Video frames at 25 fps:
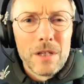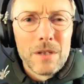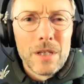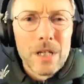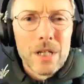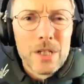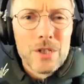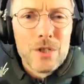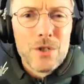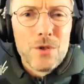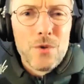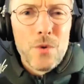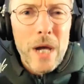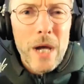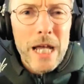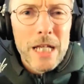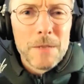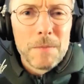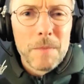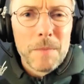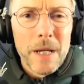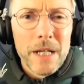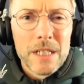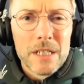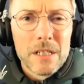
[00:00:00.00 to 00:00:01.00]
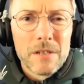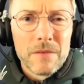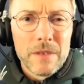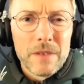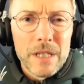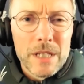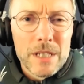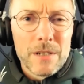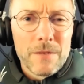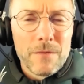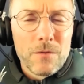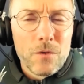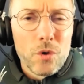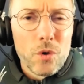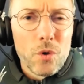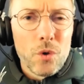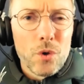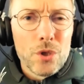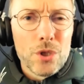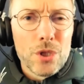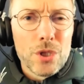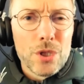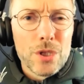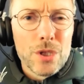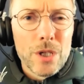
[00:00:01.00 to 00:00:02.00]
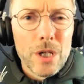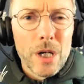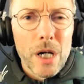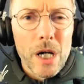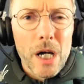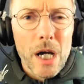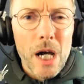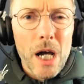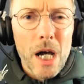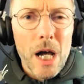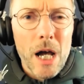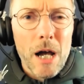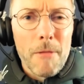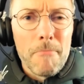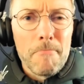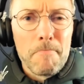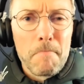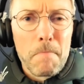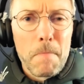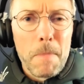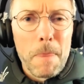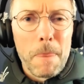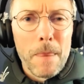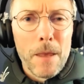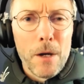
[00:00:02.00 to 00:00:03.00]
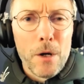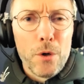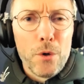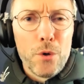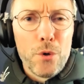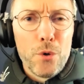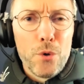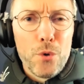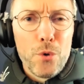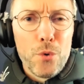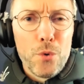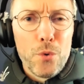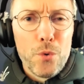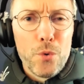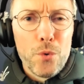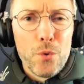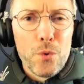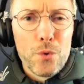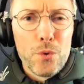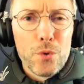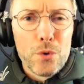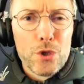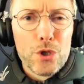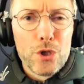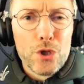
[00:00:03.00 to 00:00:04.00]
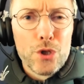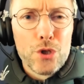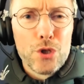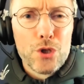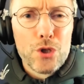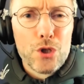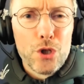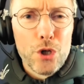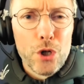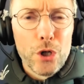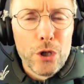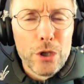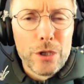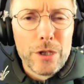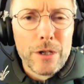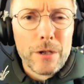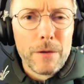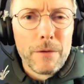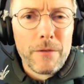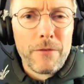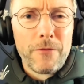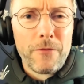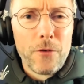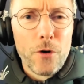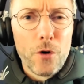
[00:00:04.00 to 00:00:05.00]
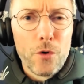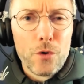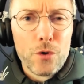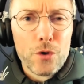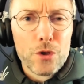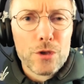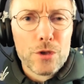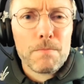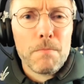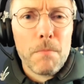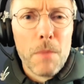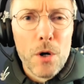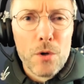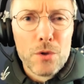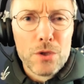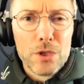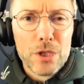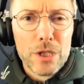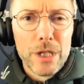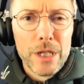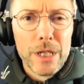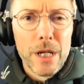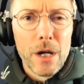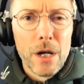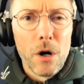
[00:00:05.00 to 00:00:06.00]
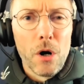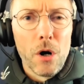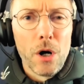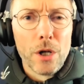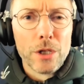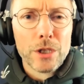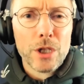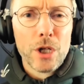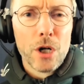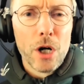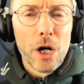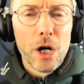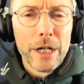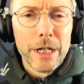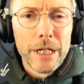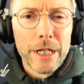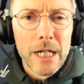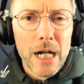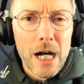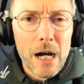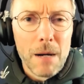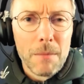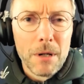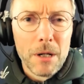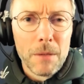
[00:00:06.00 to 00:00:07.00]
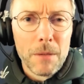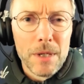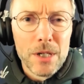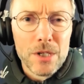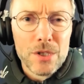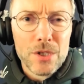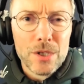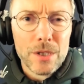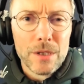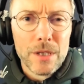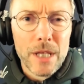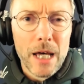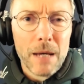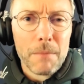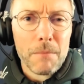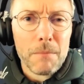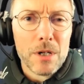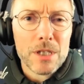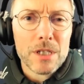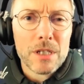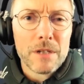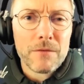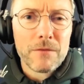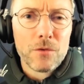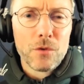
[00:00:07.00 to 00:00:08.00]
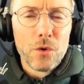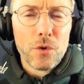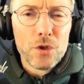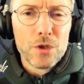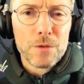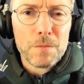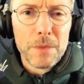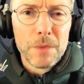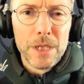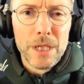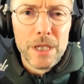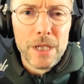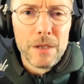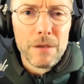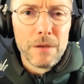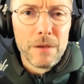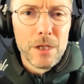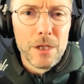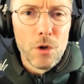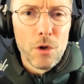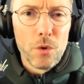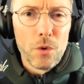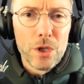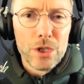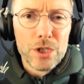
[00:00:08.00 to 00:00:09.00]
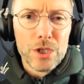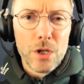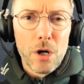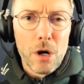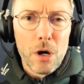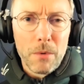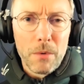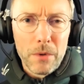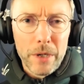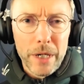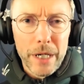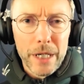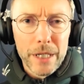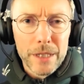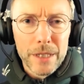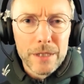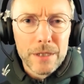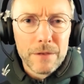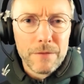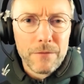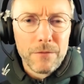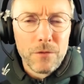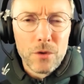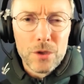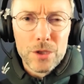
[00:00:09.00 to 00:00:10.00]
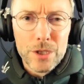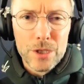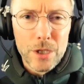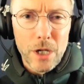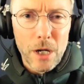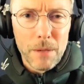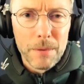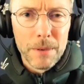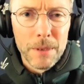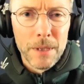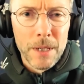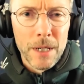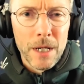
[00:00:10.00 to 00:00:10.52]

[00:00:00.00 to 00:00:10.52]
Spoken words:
there are two aspects of this. Of course, who should focus mostly on cutting carbon emission, that must of course be the owners and operators, full stop.